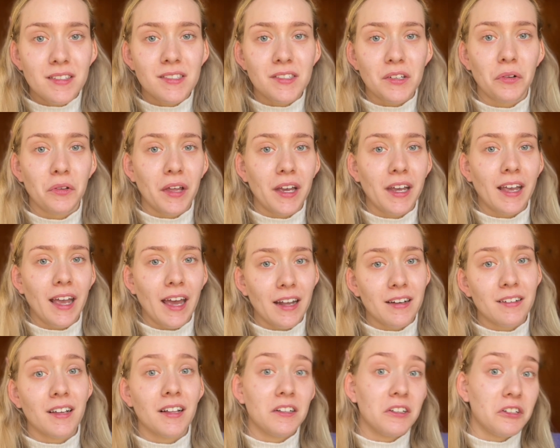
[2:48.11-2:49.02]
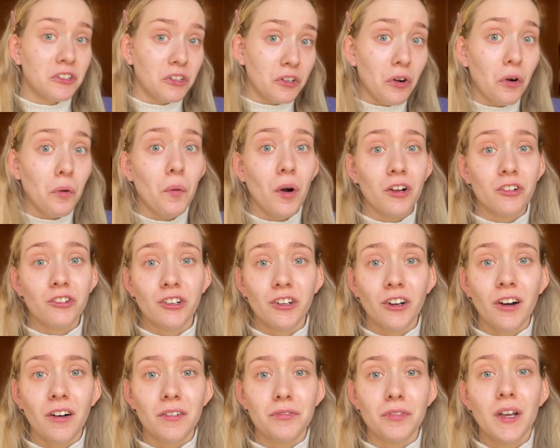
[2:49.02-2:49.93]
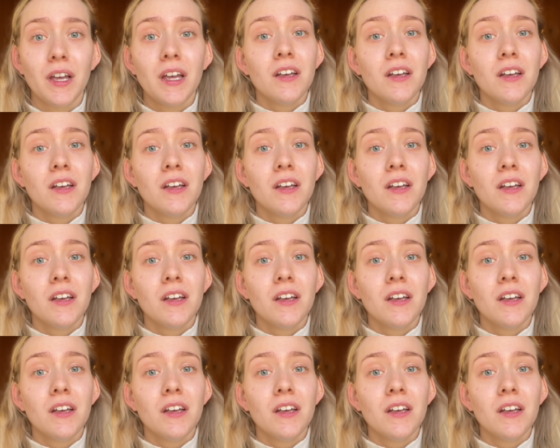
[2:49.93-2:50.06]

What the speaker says: so they can't tell you to go wash it off.